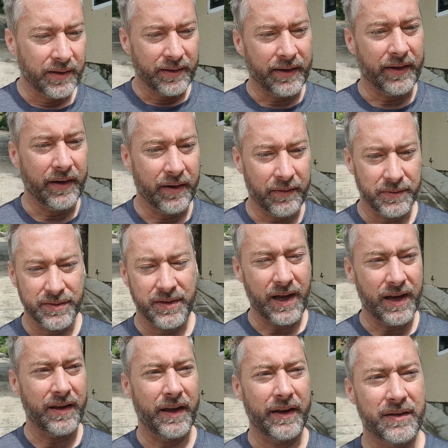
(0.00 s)
you know, it's
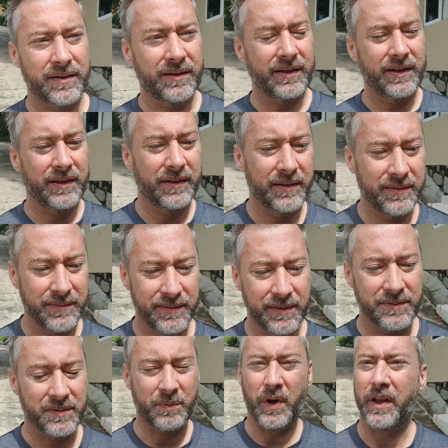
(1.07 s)
kind of like,
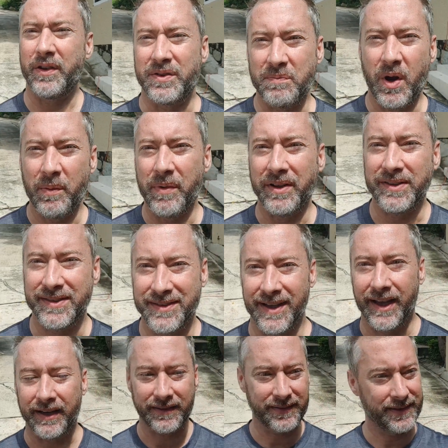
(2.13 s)
it's one of those moments,
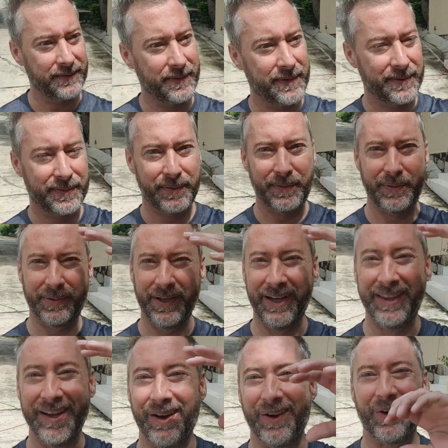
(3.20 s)
like,
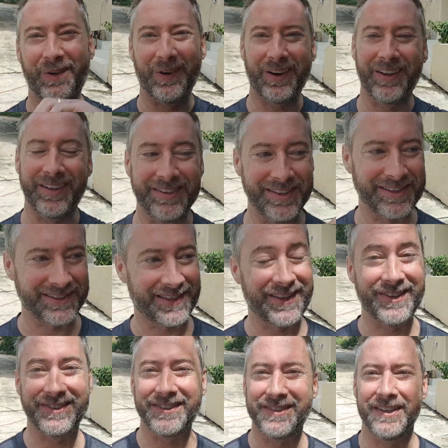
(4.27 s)
the whole world just
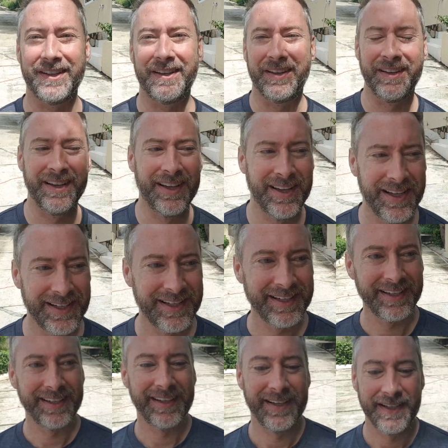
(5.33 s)
closes in.
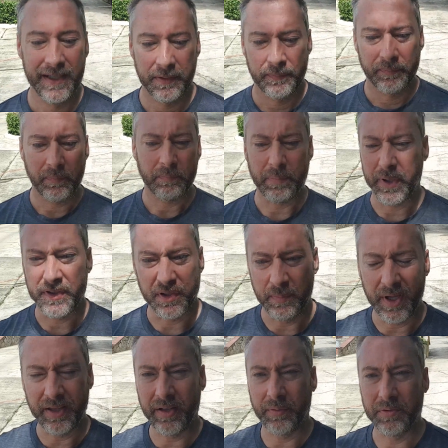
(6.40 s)
But to
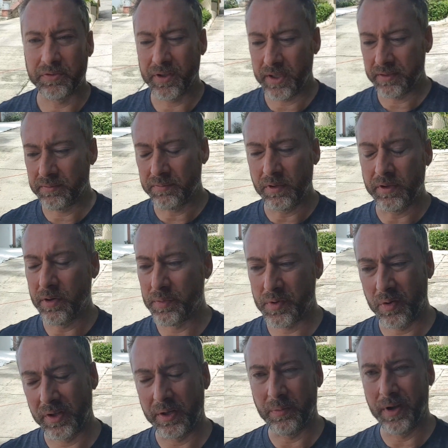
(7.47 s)
me, there was
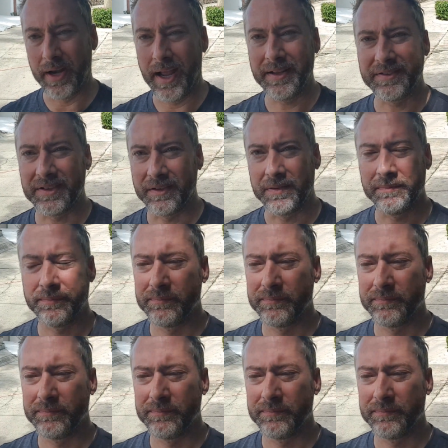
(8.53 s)
only one answer.